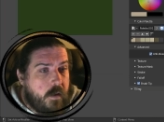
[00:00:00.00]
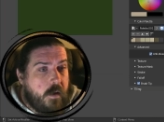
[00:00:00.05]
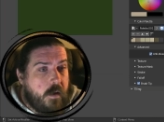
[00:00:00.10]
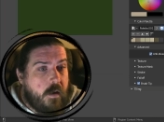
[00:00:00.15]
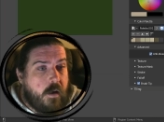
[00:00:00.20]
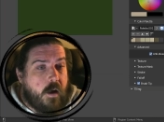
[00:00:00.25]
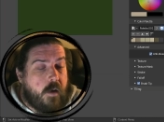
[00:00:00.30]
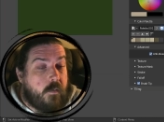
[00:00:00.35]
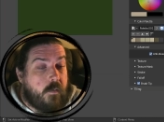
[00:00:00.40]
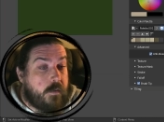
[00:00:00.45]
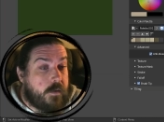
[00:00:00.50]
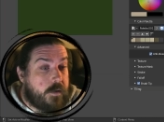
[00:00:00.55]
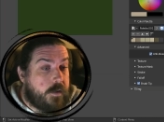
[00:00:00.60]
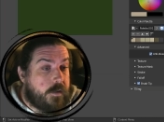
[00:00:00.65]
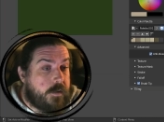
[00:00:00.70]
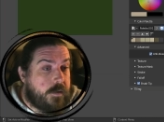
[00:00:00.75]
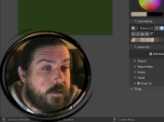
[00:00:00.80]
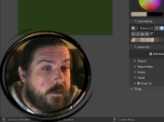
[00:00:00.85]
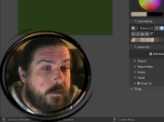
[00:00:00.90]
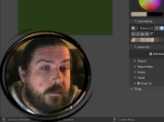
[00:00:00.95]
I want
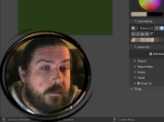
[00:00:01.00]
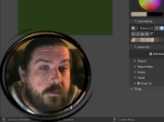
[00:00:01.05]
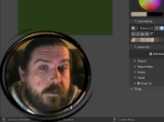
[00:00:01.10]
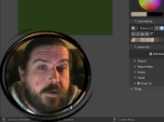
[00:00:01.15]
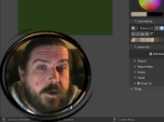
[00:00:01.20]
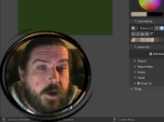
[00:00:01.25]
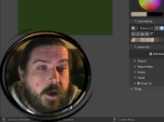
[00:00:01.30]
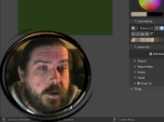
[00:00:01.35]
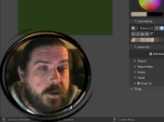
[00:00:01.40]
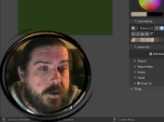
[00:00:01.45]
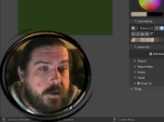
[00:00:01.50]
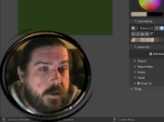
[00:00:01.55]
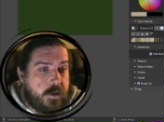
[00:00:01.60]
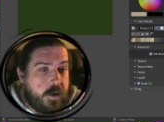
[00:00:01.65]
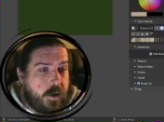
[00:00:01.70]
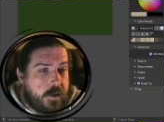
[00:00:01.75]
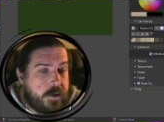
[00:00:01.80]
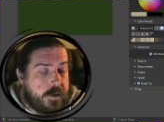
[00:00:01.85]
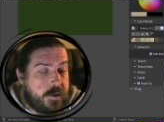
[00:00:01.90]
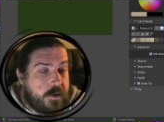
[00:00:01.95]
to change the
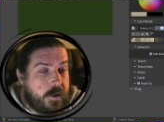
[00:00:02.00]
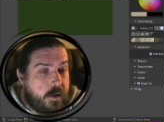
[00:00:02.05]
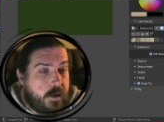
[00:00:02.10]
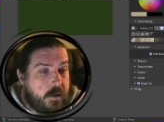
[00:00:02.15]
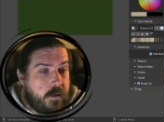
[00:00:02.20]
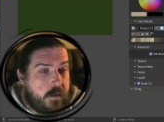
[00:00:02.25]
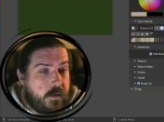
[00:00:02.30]
texture